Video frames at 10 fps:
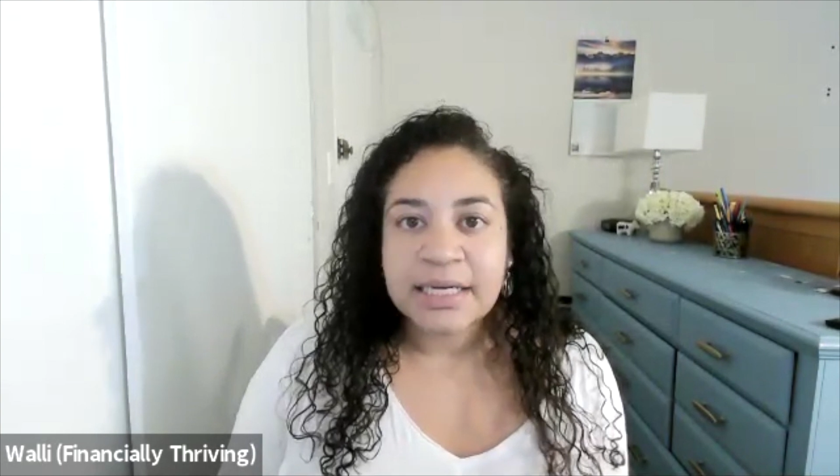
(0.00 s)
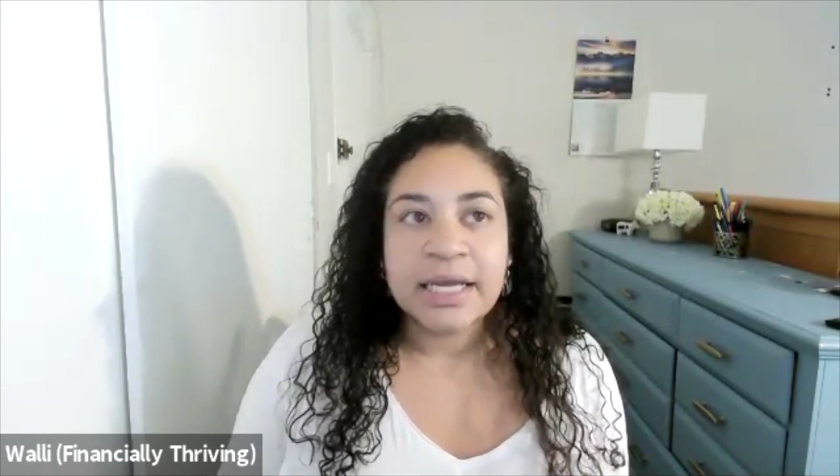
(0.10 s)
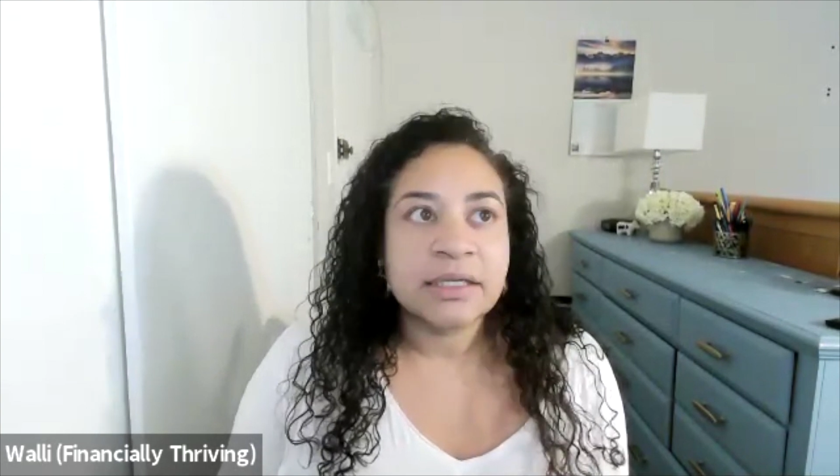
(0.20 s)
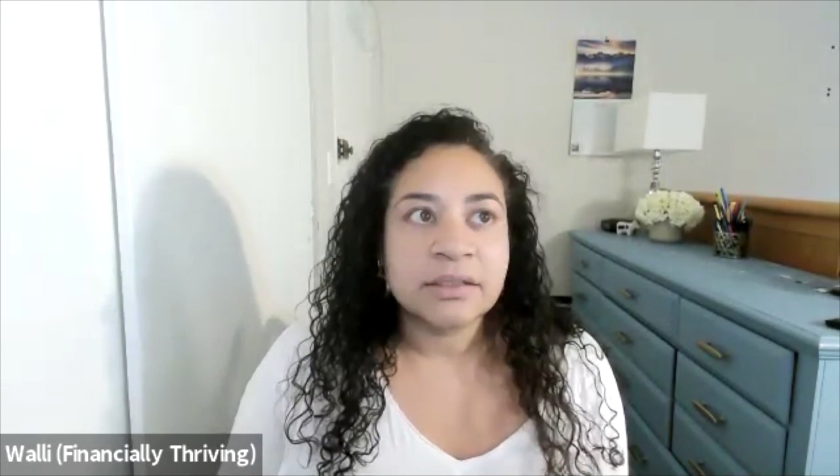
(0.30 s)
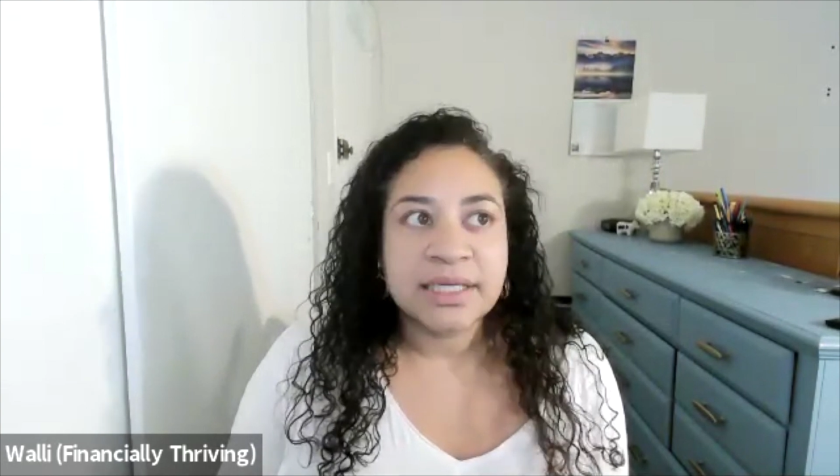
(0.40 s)

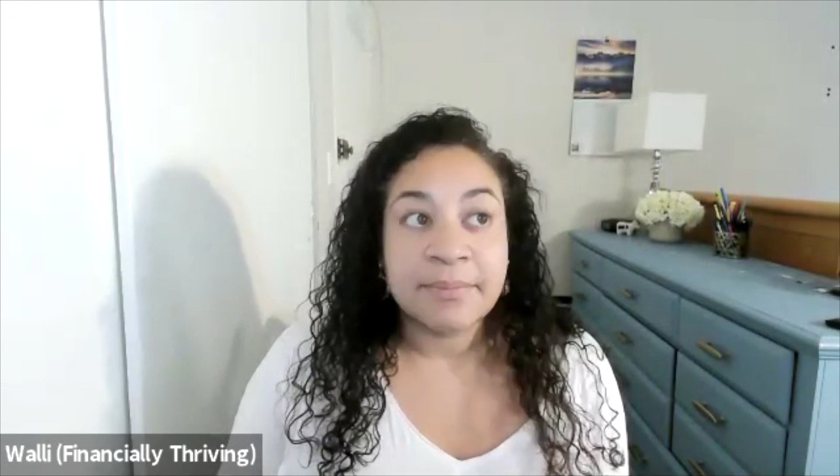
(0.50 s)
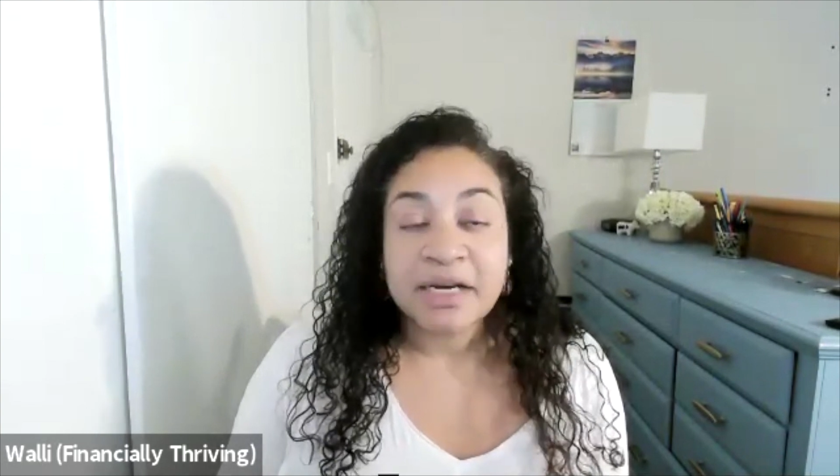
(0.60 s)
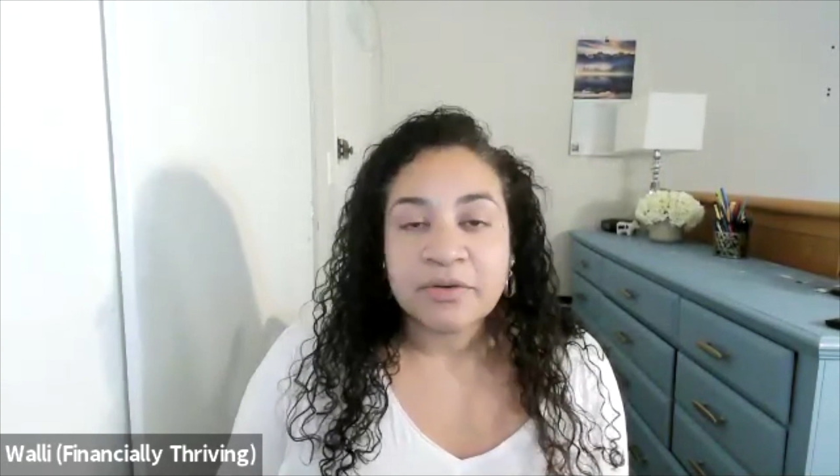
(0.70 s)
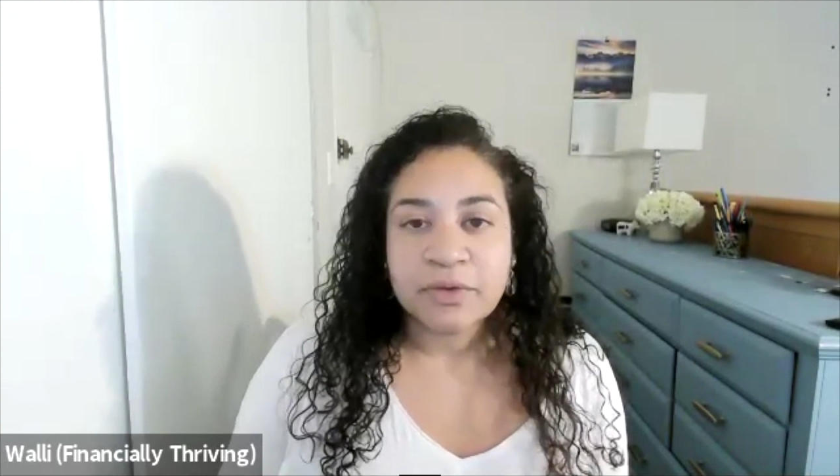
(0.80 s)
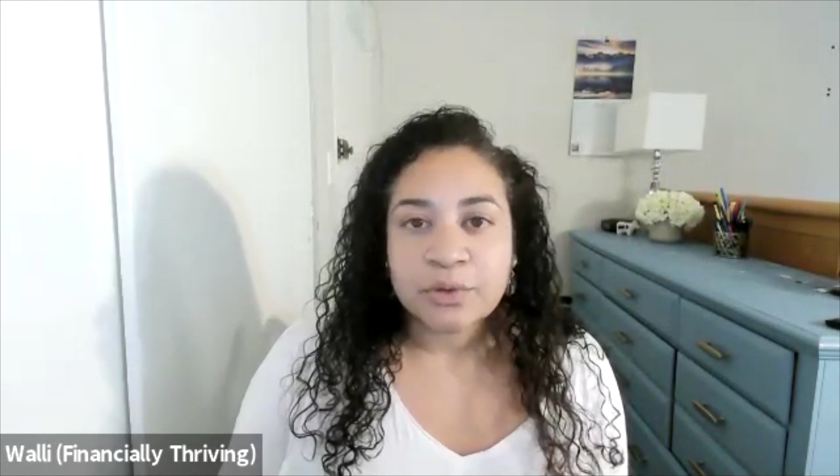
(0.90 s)
and the amount
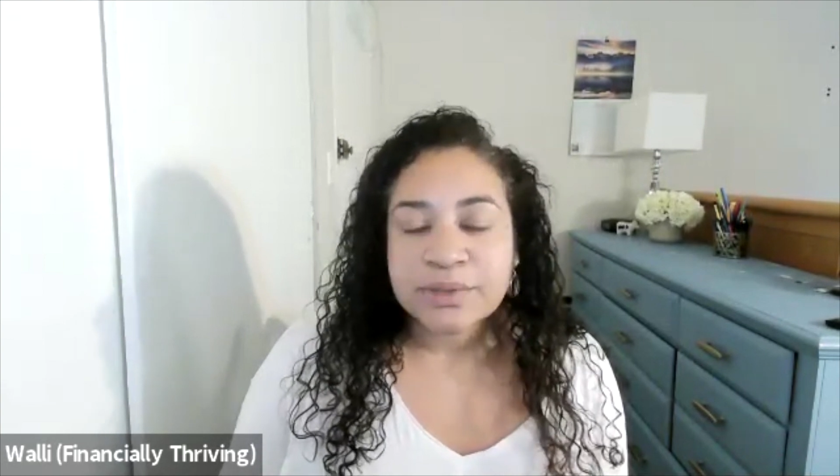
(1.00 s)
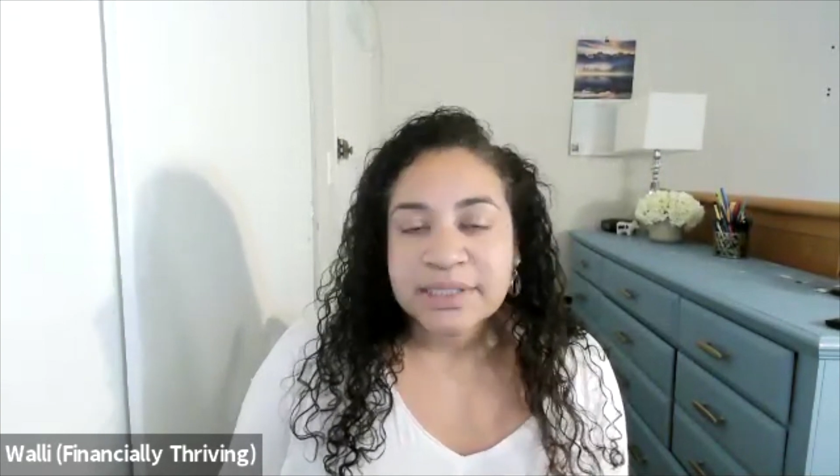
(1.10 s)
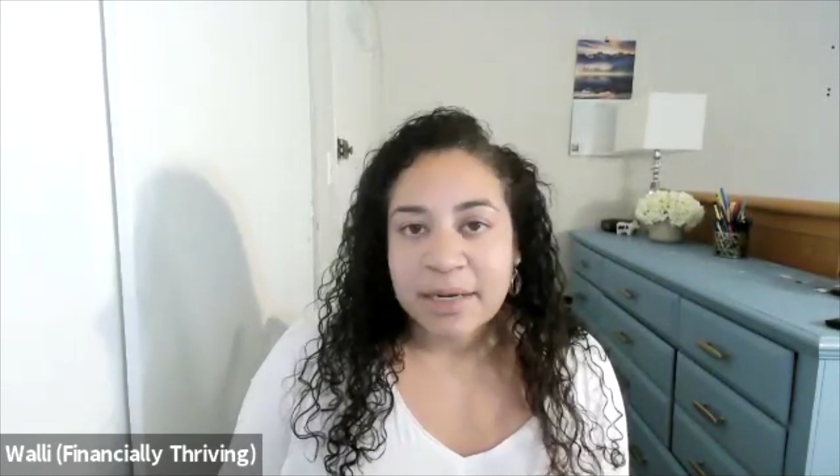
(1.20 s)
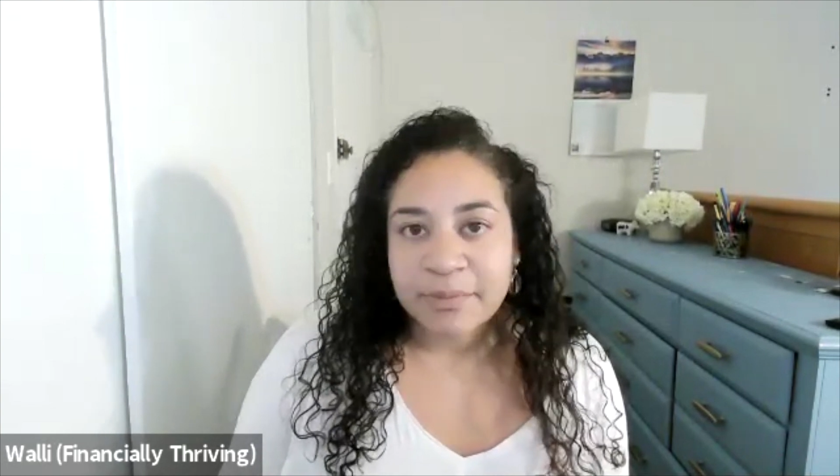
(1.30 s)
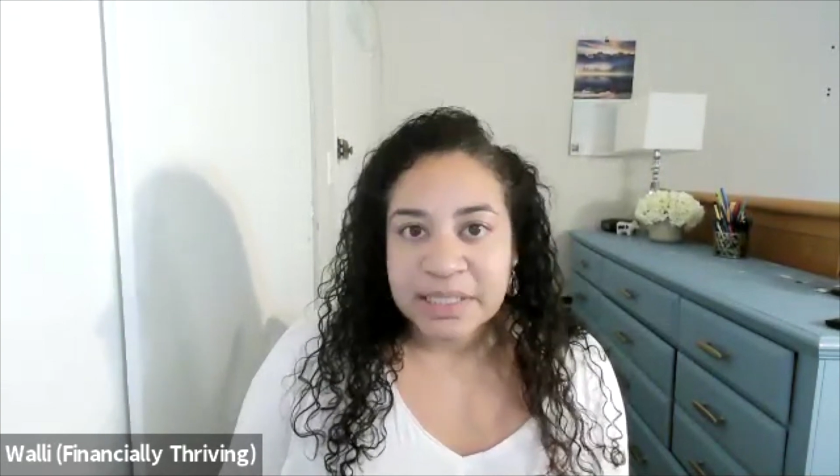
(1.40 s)
of loans that
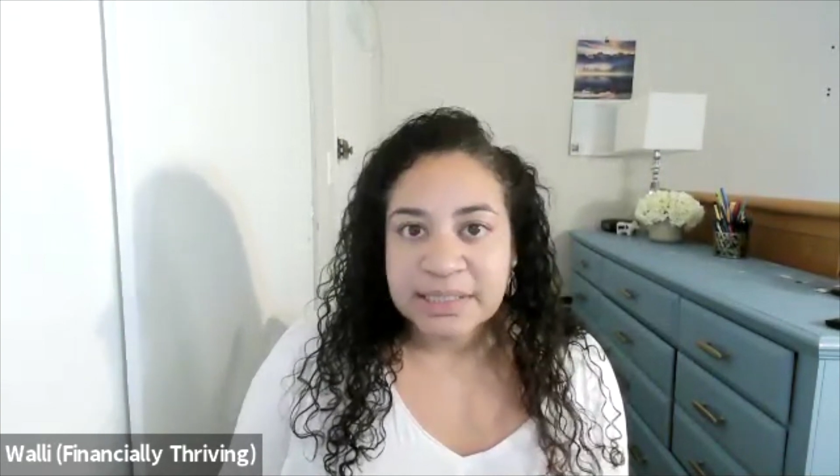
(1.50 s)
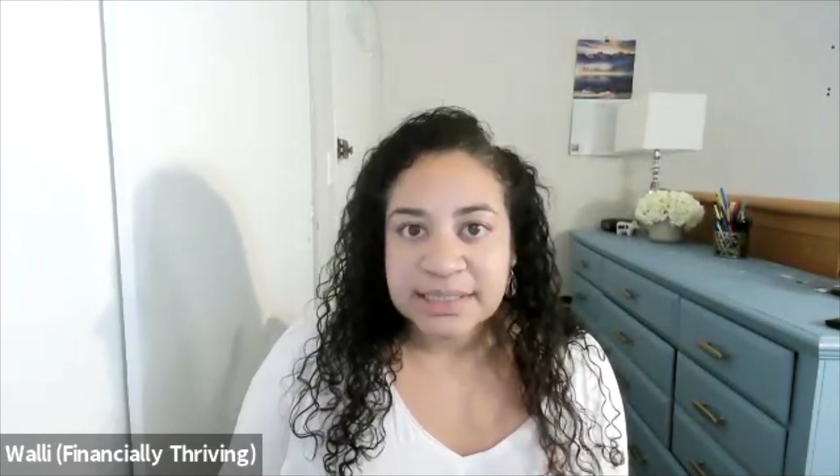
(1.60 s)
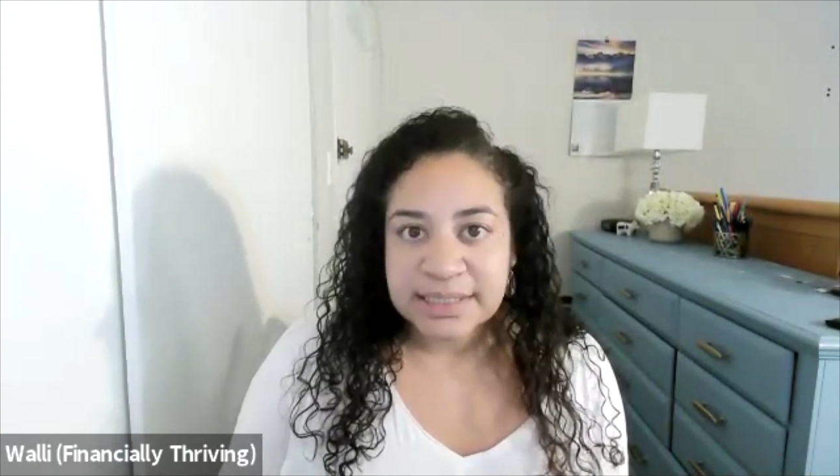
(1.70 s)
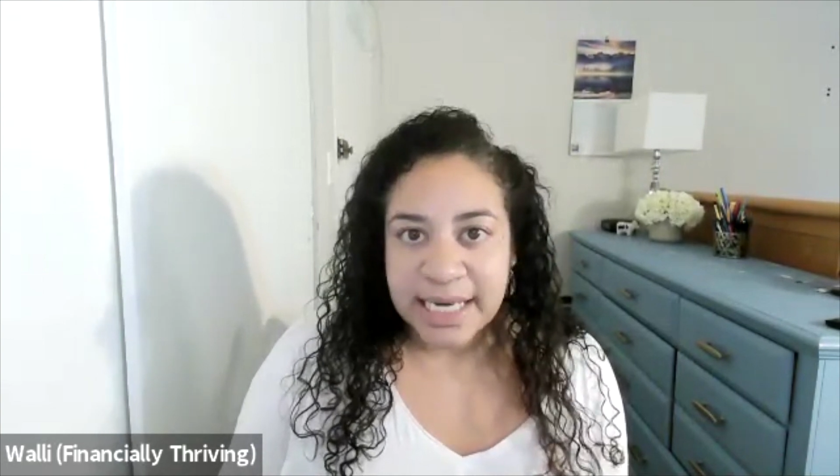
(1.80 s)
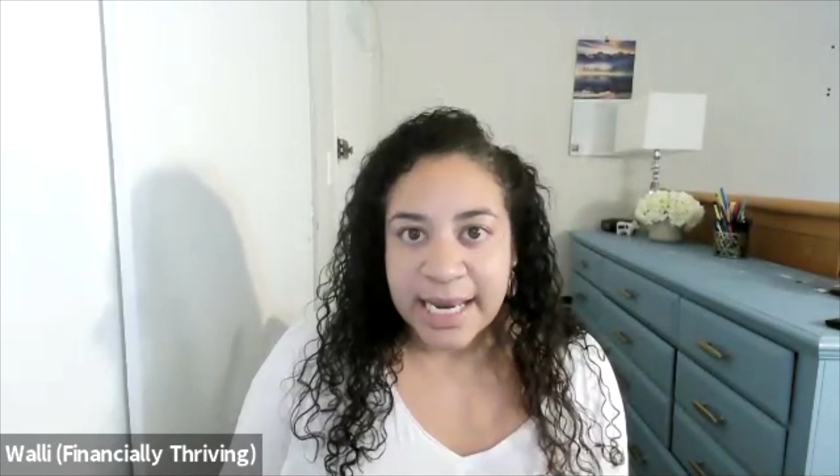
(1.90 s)
I would need to
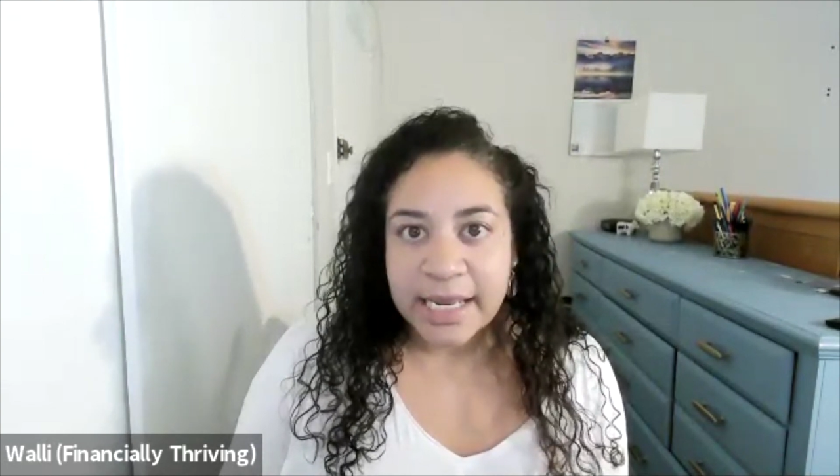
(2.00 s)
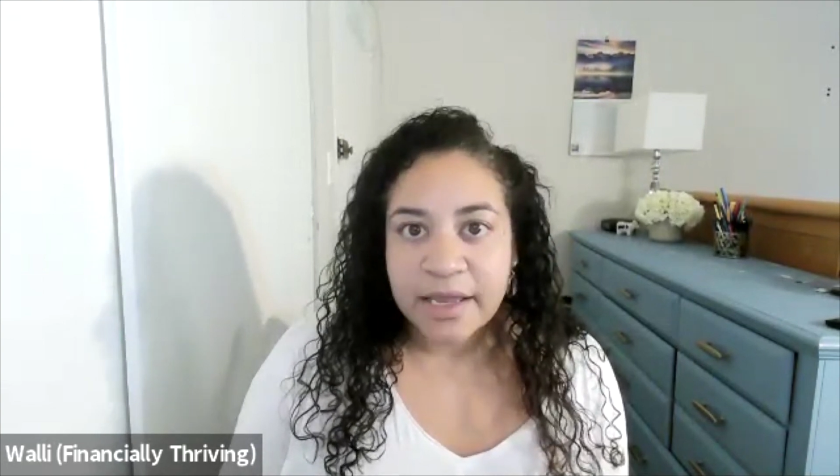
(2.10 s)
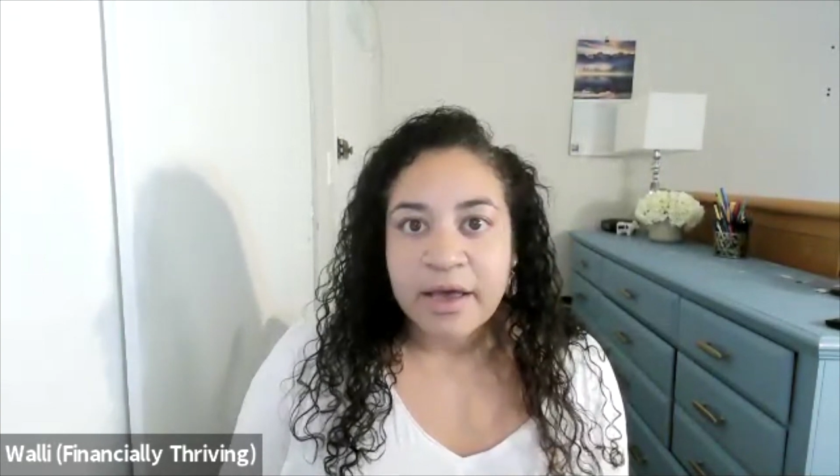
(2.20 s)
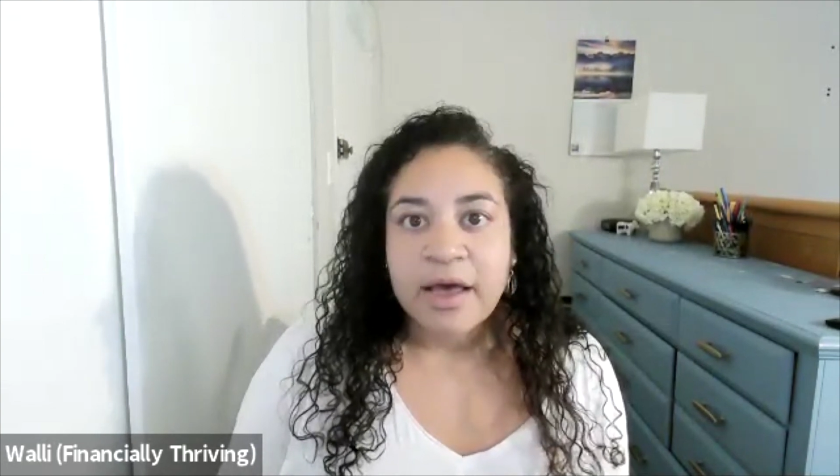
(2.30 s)
take